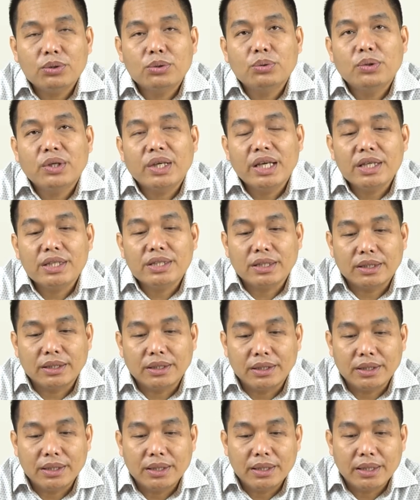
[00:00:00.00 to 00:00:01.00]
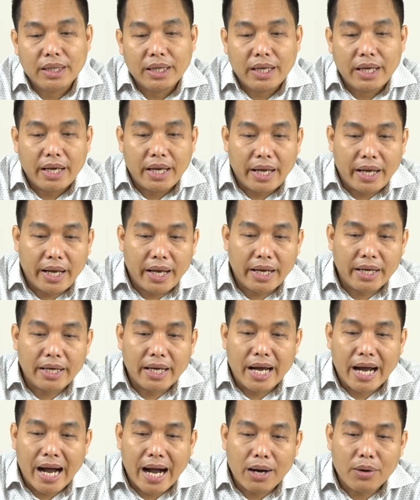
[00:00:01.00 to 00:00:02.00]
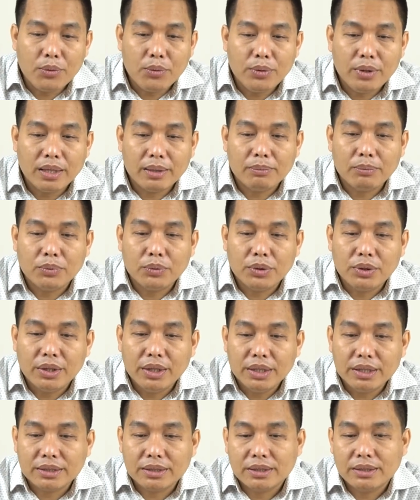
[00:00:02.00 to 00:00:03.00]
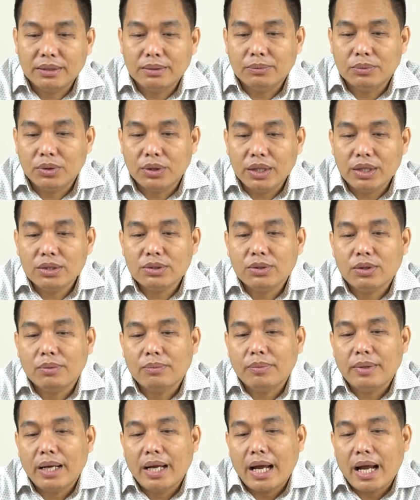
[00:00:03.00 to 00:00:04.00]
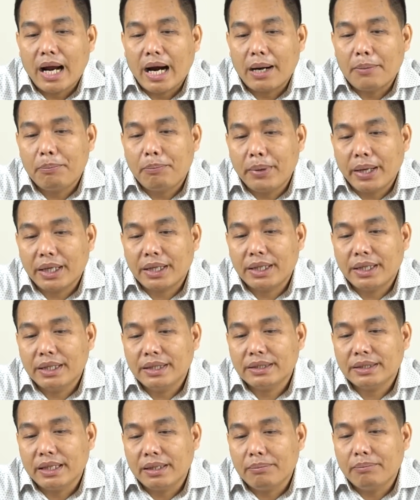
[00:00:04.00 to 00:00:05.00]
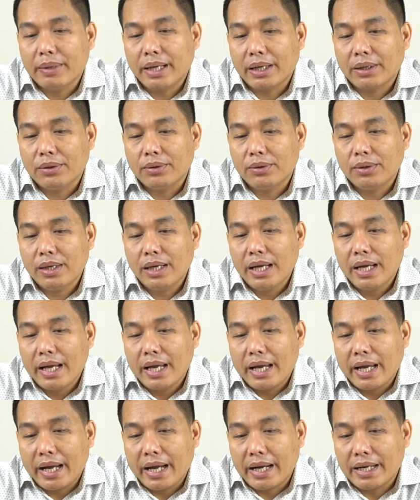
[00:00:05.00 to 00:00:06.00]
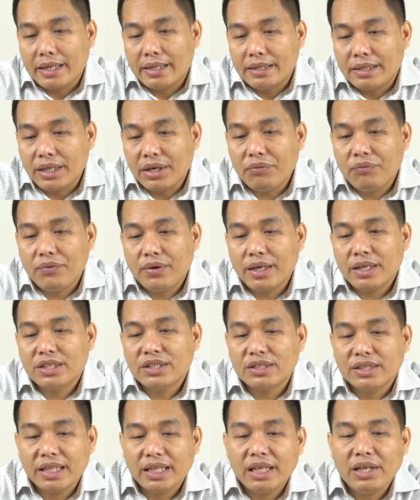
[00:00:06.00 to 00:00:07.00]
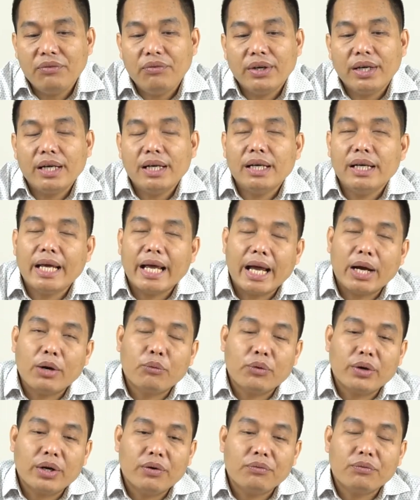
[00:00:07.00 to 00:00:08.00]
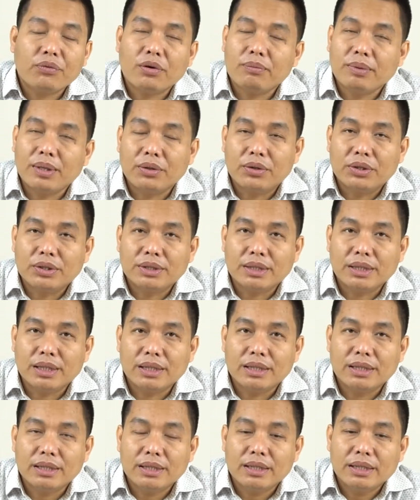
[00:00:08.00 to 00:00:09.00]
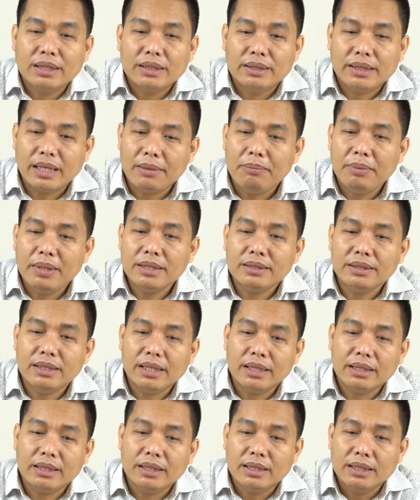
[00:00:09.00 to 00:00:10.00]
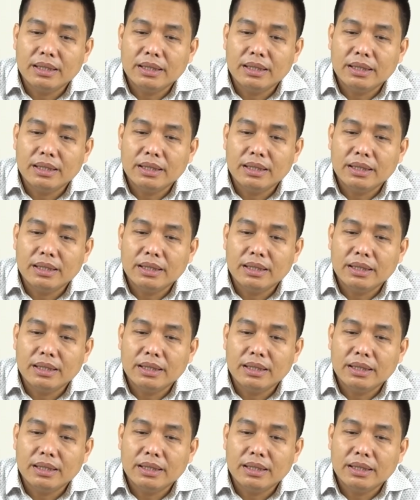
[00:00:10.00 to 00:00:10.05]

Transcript: to each other, and how the Buddhism are practiced in Bengal had drifted significantly away from the original. That means that